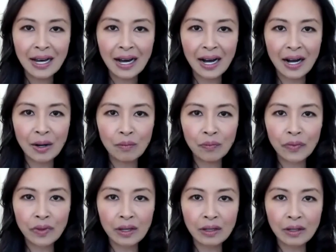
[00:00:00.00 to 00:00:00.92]

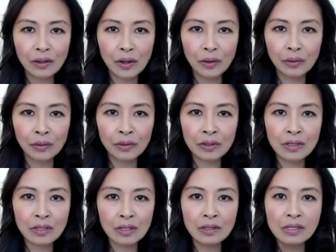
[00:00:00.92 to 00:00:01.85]
You know,
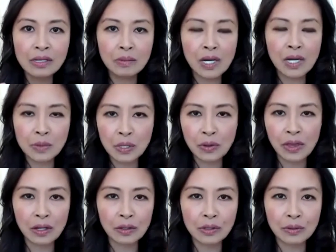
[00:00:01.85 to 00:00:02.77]
sometimes you
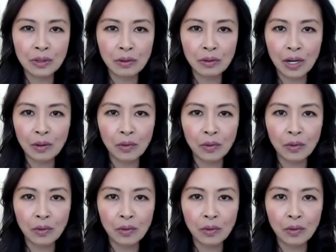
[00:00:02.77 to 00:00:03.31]
think you're doing great